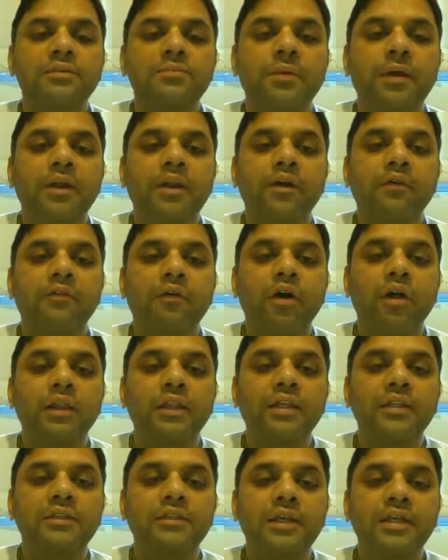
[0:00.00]
In spite
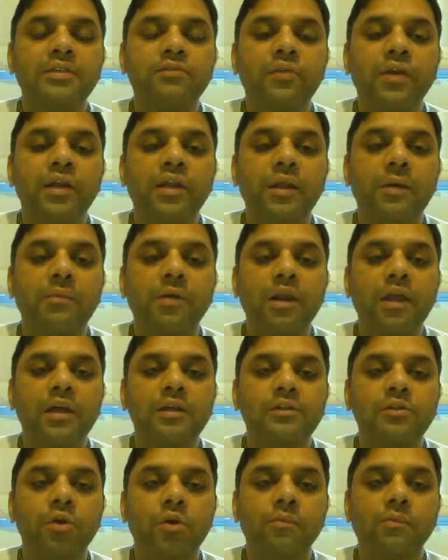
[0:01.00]
of all these things, we
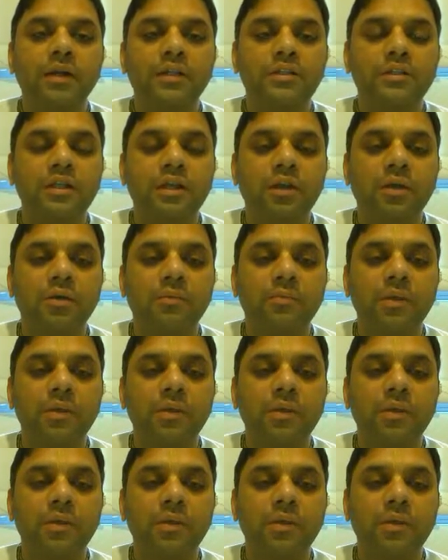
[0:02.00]
trouble her so much.